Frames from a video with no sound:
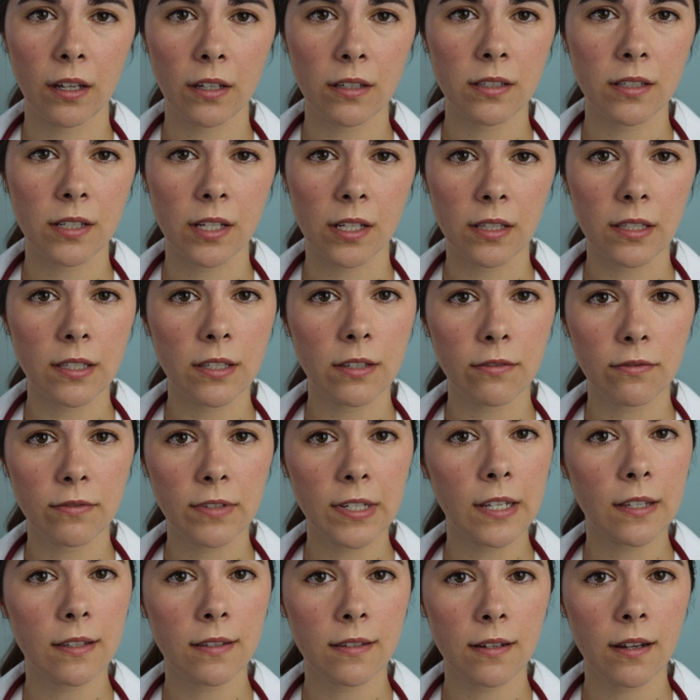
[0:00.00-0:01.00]

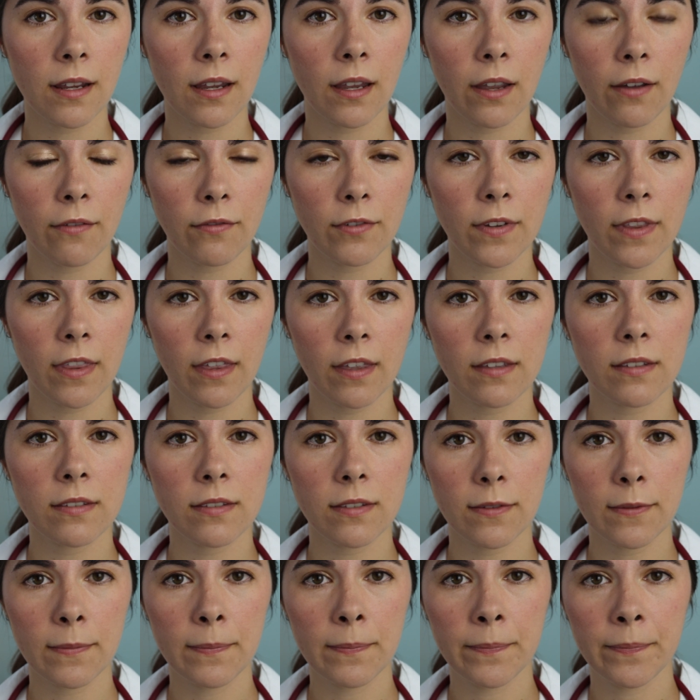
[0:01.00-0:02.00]
extensive testing after
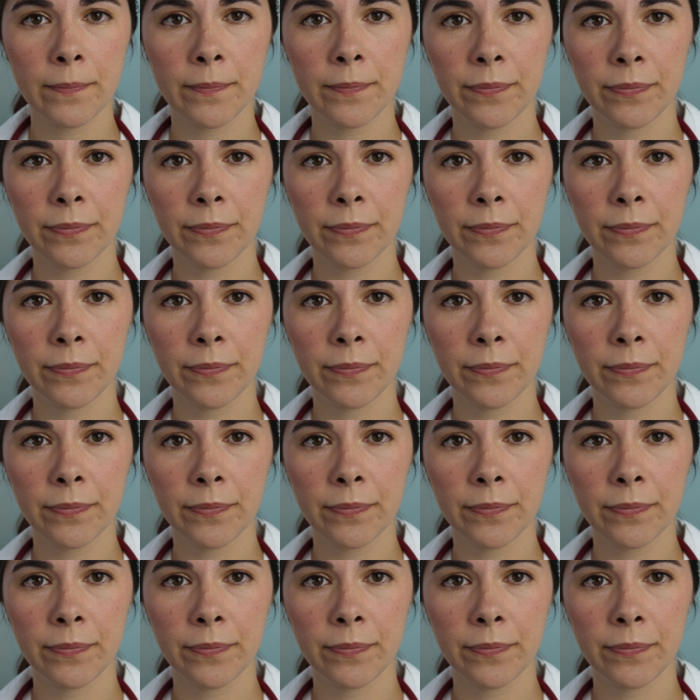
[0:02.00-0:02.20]
this.